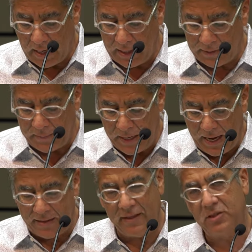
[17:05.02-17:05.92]
Um,
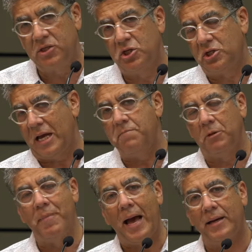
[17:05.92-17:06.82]
and this is just
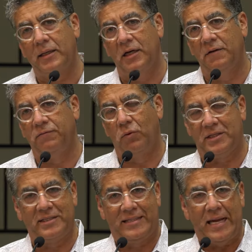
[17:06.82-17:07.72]
emblematic of
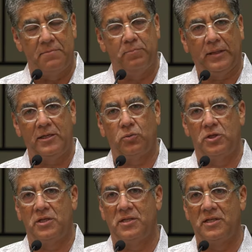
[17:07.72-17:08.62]
what's taken place,
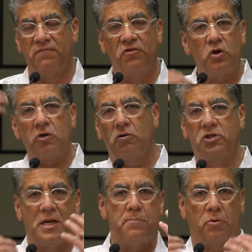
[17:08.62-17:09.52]
which is this vertical
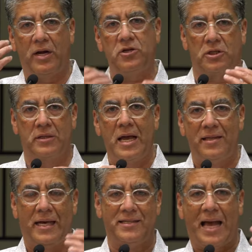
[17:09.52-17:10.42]
separation
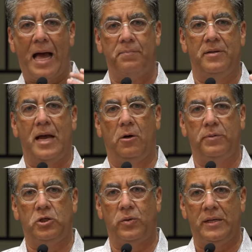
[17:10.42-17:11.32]
that has happened now
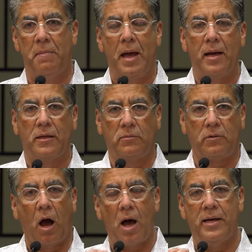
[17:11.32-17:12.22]
between
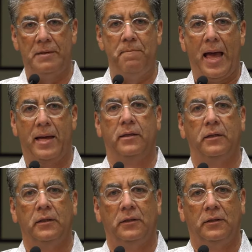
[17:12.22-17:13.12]
God and man.
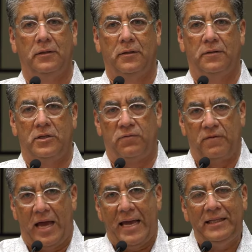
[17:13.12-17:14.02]
This
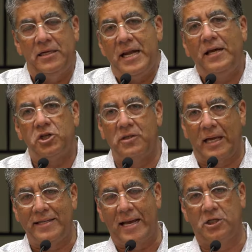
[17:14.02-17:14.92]
alienation
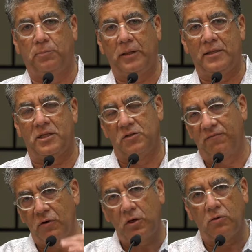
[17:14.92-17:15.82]
that takes place, this
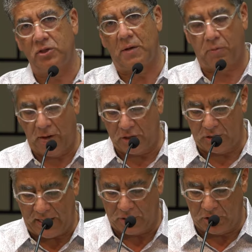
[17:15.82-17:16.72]
vertical
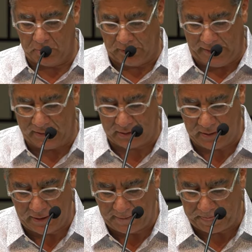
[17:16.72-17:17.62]
separation that took place.
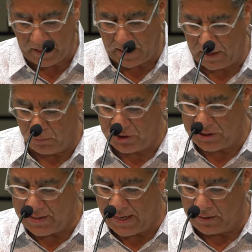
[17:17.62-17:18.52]
Uh, we
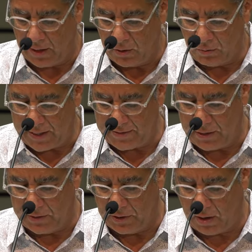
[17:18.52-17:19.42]
see that right
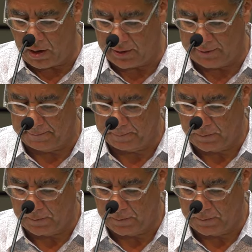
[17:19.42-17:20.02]
there in the garden.